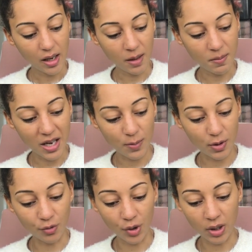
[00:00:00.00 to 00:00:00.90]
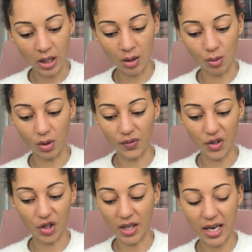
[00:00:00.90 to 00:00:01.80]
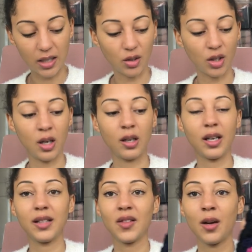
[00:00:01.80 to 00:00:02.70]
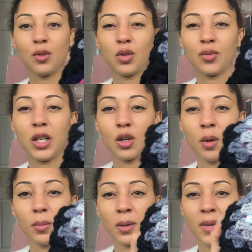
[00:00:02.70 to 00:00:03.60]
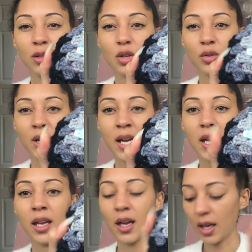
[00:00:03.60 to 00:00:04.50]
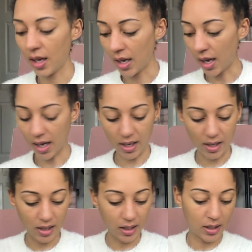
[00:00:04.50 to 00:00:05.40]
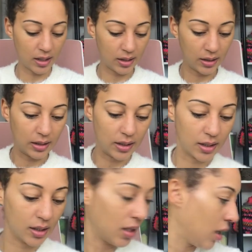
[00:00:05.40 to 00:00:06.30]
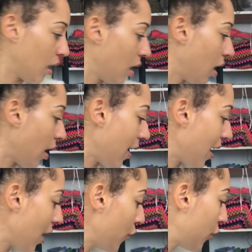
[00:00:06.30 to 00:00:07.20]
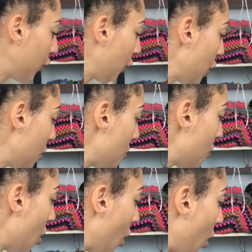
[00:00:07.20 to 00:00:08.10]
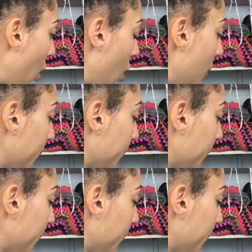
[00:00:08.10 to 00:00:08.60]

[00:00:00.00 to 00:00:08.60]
and maybe run in all of the shades. So like that one's really complementary, and I have a few more.